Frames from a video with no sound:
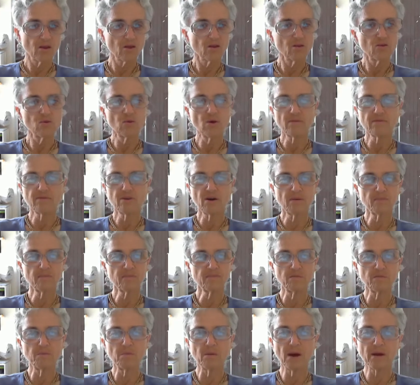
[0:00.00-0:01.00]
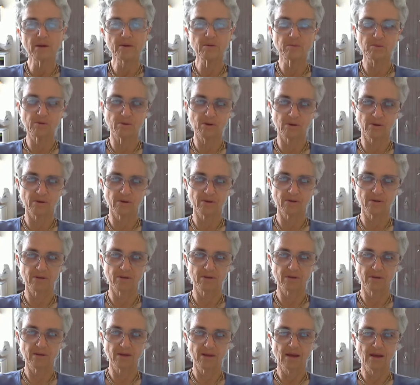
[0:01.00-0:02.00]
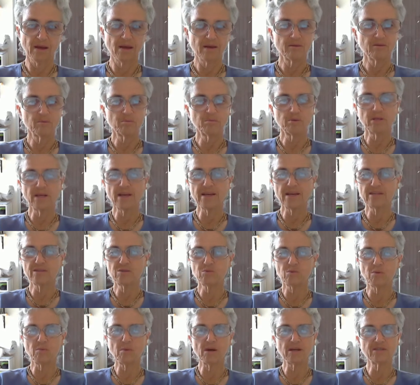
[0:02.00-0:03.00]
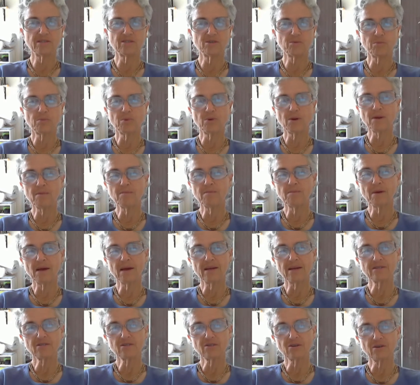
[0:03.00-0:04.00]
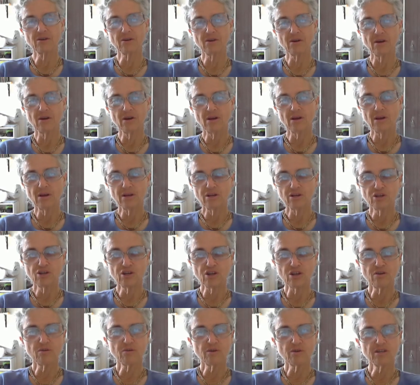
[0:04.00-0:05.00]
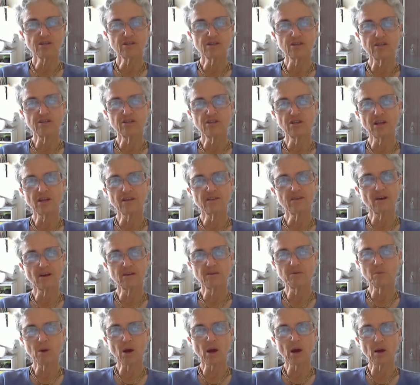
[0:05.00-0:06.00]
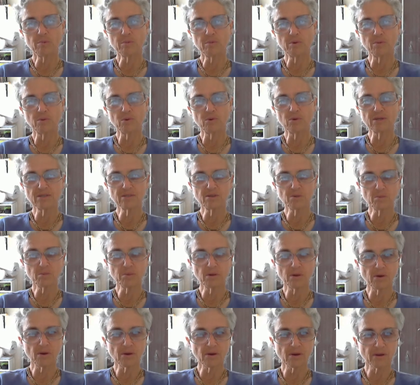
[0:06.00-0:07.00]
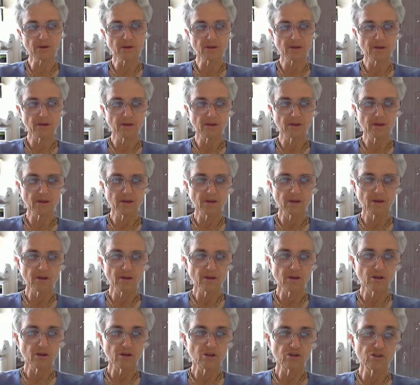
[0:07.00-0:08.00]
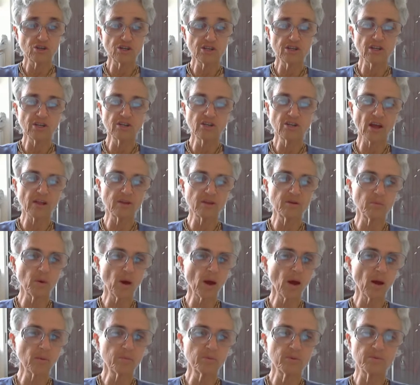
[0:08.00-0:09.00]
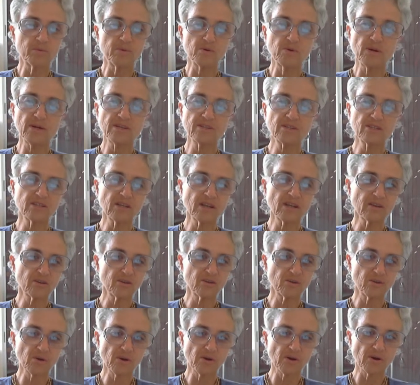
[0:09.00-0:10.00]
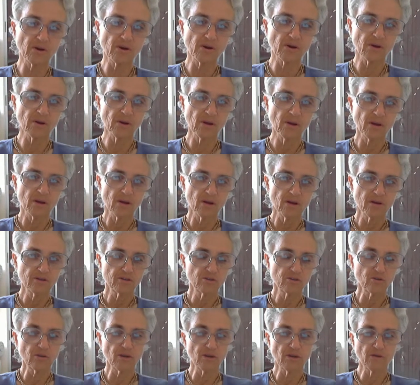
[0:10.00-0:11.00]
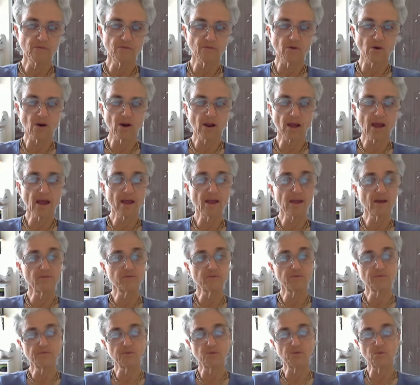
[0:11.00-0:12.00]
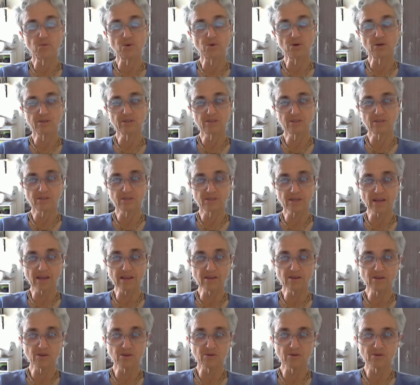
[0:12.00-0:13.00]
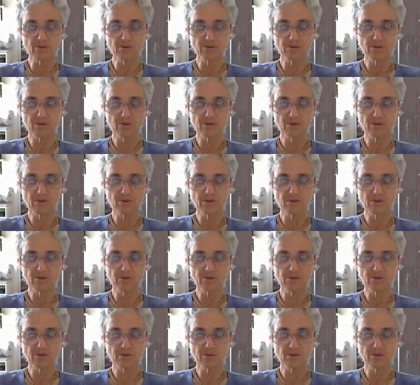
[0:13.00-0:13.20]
"You have come from Mayapur, the place where my Supreme Master, Shri Krishna Chaitanya Mahaprabhu, has appeared. Shri Chaitanya Mahaprabhu has sent you here, so therefore I have a few words to say to you.